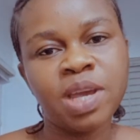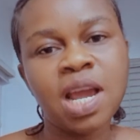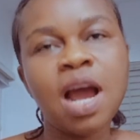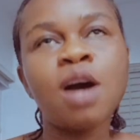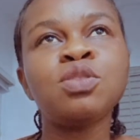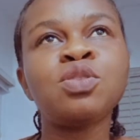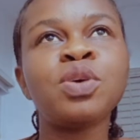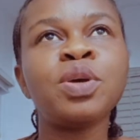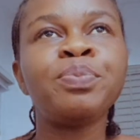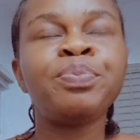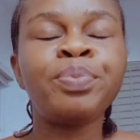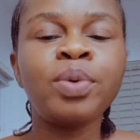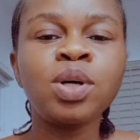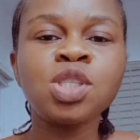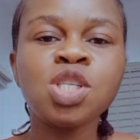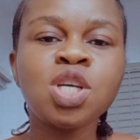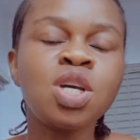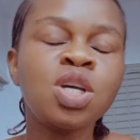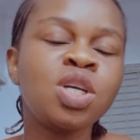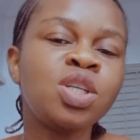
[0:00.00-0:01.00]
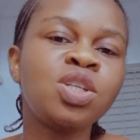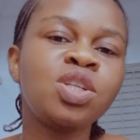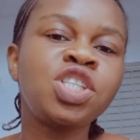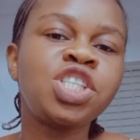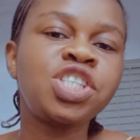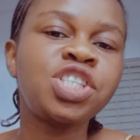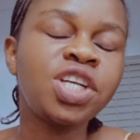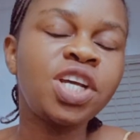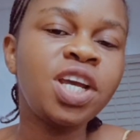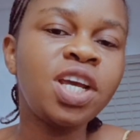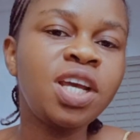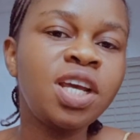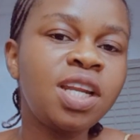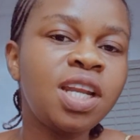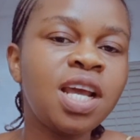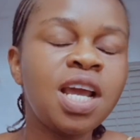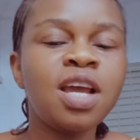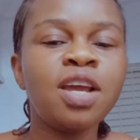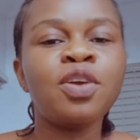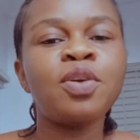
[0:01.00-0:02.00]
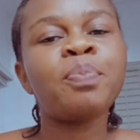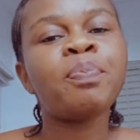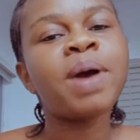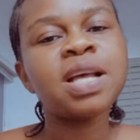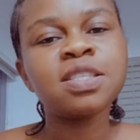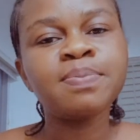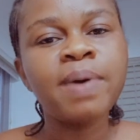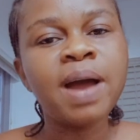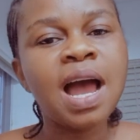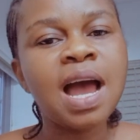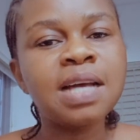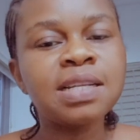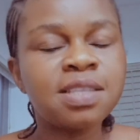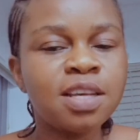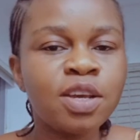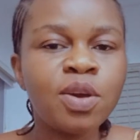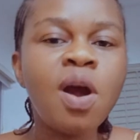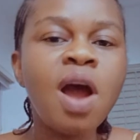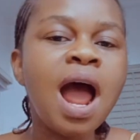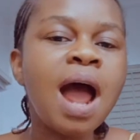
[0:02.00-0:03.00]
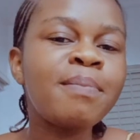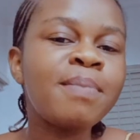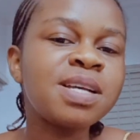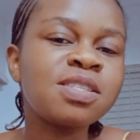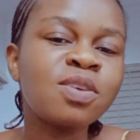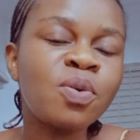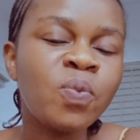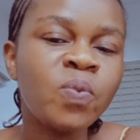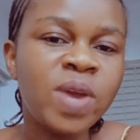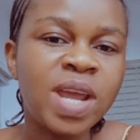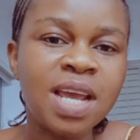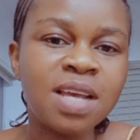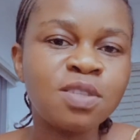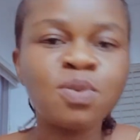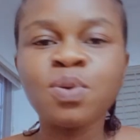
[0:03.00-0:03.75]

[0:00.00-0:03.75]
How to import your Shein, your Pat, your Amazon wares.